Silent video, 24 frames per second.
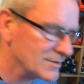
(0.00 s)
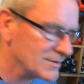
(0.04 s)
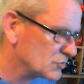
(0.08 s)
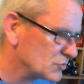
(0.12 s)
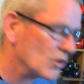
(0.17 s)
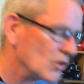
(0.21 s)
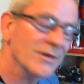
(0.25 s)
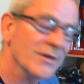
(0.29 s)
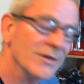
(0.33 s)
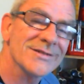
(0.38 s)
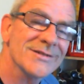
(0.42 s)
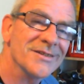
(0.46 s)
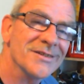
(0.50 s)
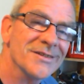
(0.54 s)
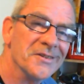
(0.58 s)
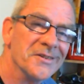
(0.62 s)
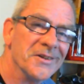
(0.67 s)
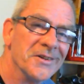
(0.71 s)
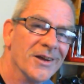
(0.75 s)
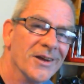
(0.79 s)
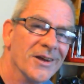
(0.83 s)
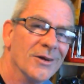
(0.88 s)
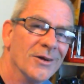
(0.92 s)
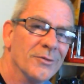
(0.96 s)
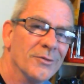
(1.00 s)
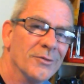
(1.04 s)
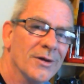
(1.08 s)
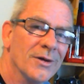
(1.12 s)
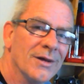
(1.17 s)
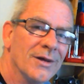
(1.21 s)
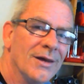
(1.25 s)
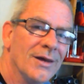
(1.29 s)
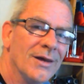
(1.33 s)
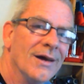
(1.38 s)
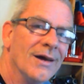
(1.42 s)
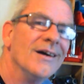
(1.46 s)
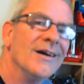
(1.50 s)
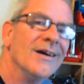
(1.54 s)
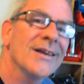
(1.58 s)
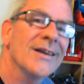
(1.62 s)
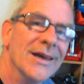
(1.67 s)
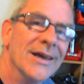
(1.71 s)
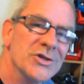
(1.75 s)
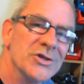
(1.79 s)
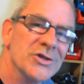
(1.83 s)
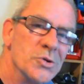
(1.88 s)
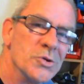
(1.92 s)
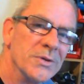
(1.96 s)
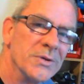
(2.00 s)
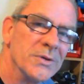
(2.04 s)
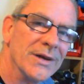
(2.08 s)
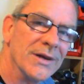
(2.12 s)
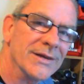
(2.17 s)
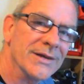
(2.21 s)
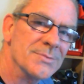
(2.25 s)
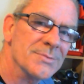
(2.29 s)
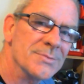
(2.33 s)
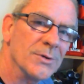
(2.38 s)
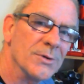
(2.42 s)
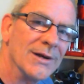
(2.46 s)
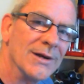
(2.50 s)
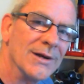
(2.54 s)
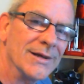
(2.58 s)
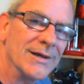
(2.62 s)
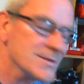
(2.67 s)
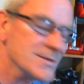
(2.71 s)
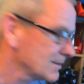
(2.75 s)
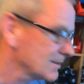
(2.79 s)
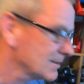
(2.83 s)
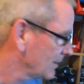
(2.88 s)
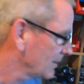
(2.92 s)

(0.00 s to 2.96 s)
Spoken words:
John's signing off. I'll catch you on the next one, lads,